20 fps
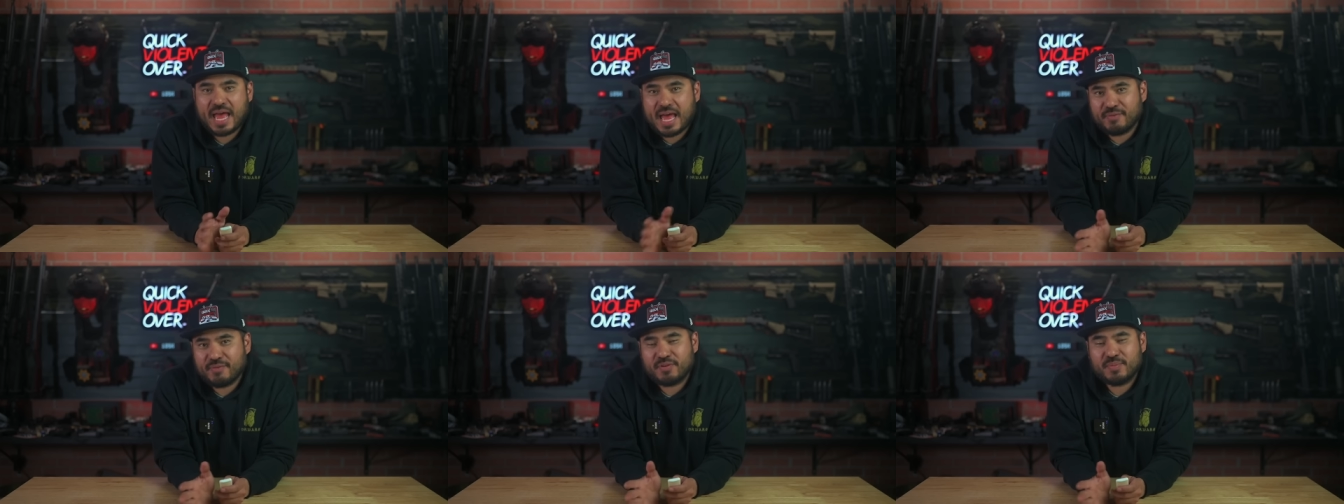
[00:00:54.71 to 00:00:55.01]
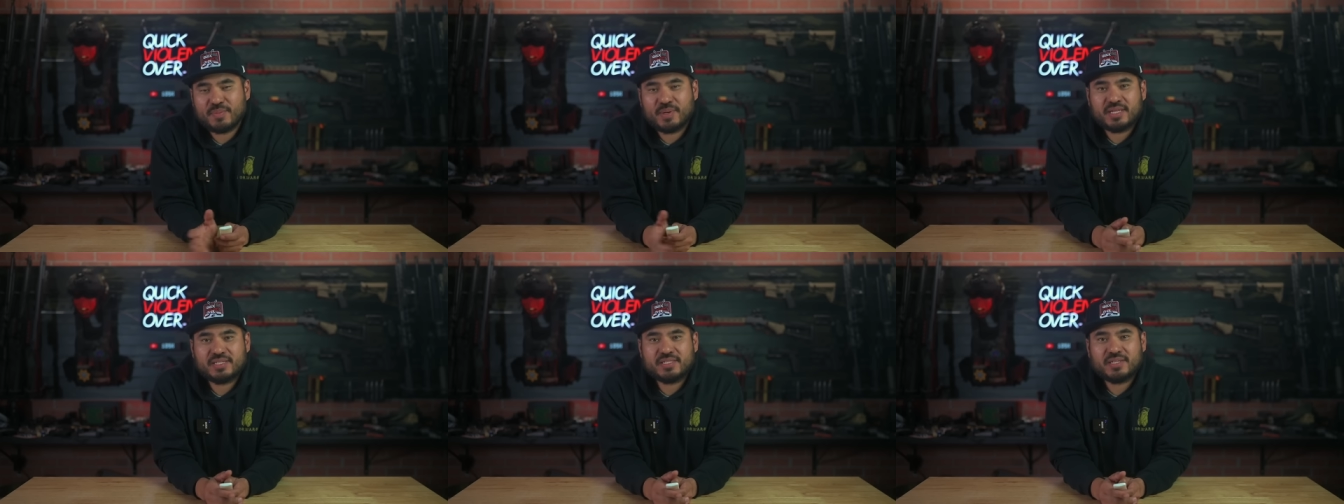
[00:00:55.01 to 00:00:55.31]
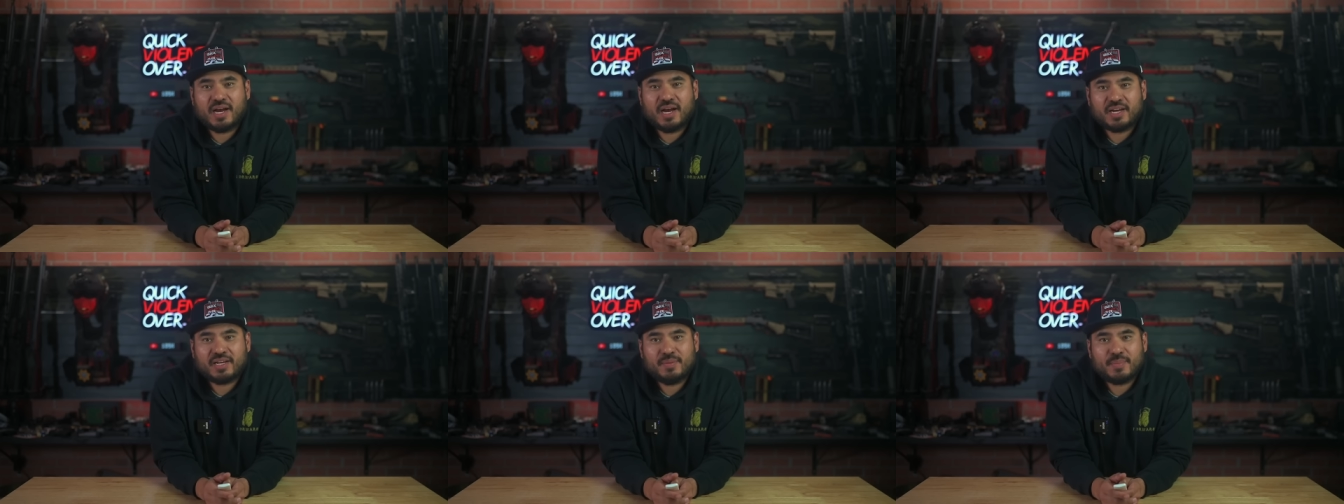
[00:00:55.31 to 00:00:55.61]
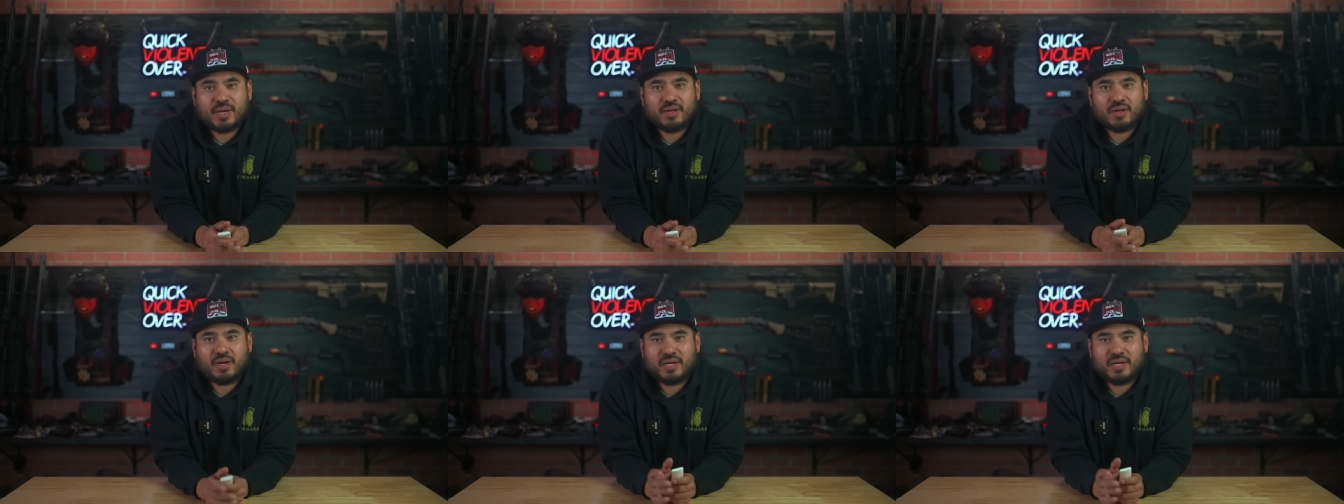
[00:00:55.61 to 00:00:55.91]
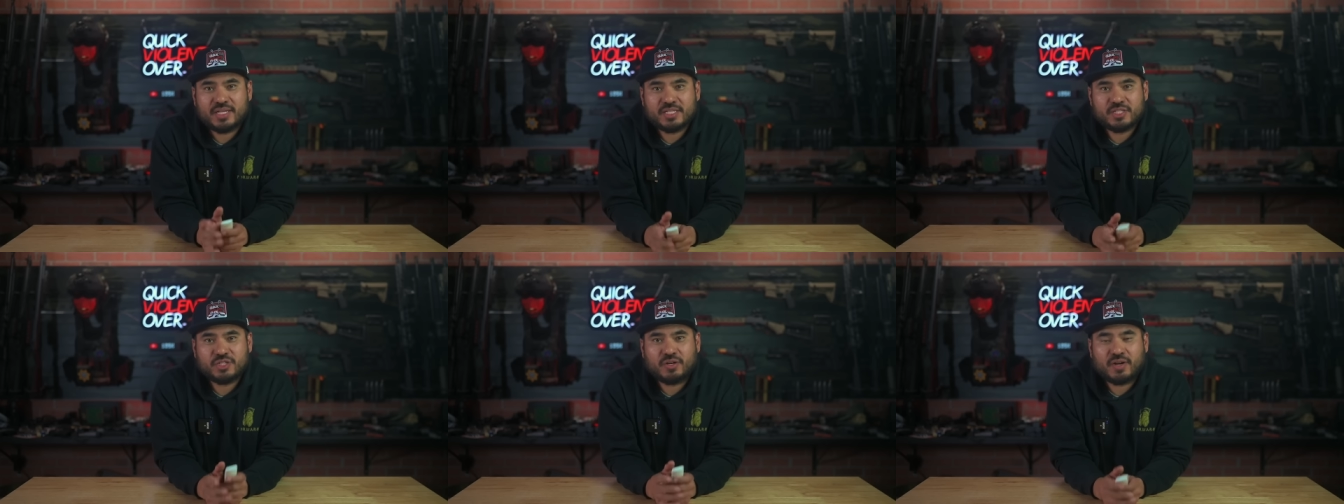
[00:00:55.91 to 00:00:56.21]
everybody's talking about on
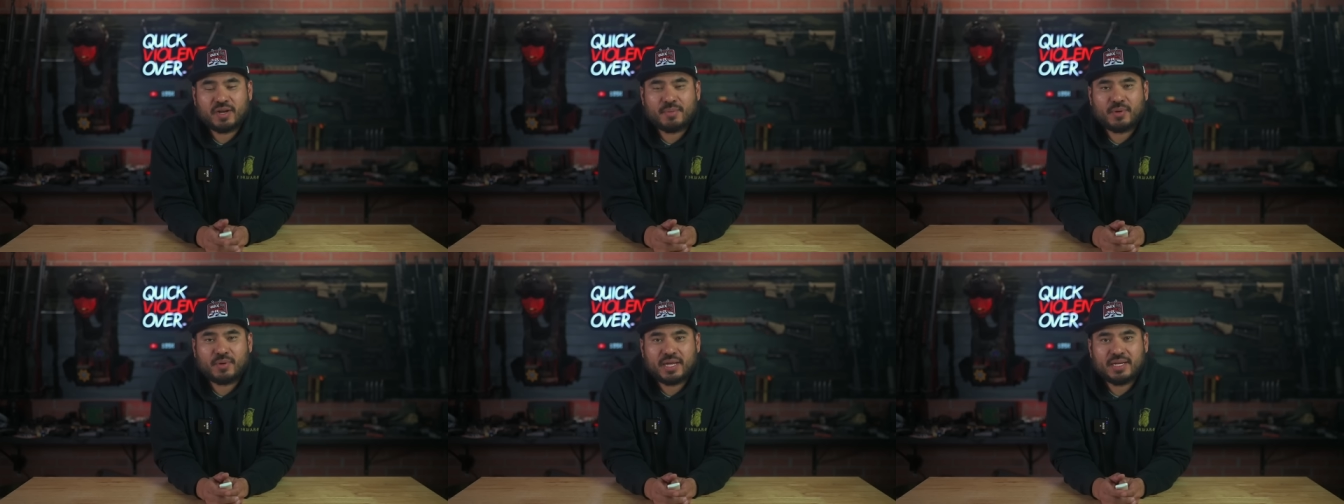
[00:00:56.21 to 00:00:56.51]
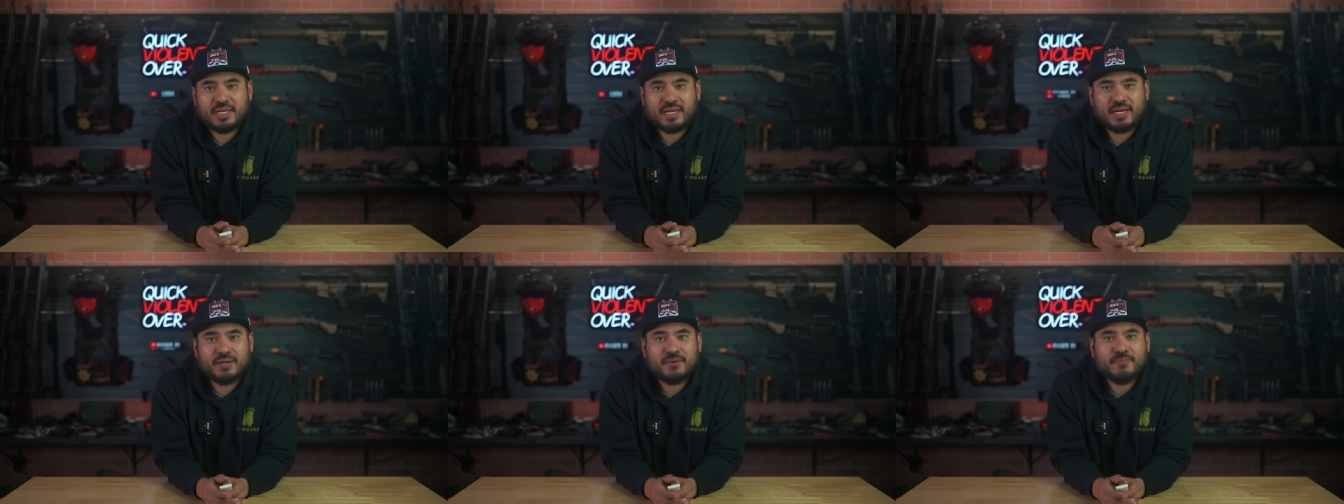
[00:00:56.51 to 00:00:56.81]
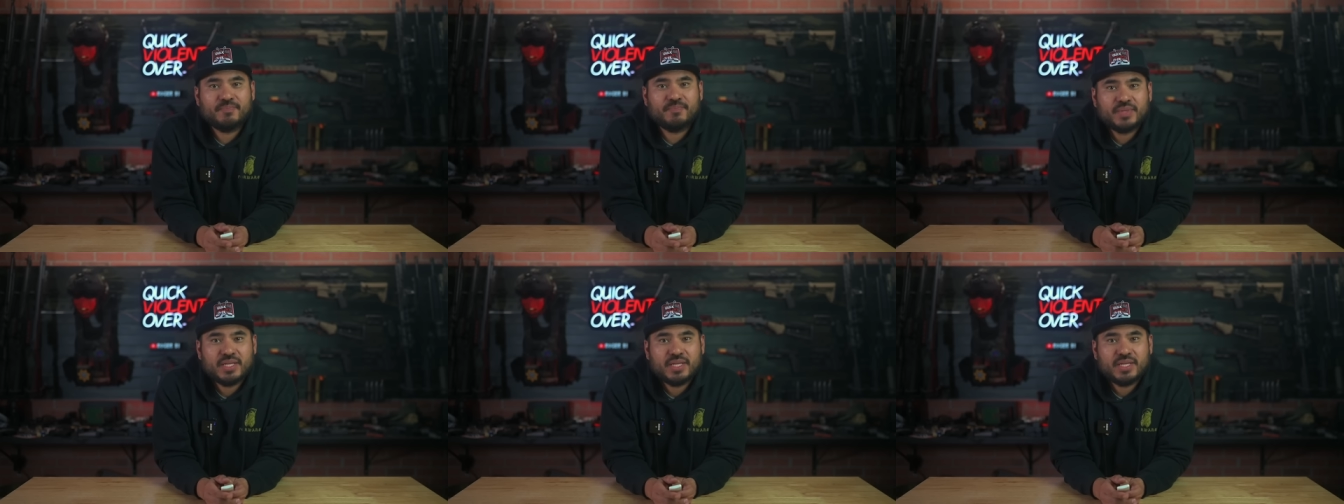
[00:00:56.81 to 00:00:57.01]
Instagram right now.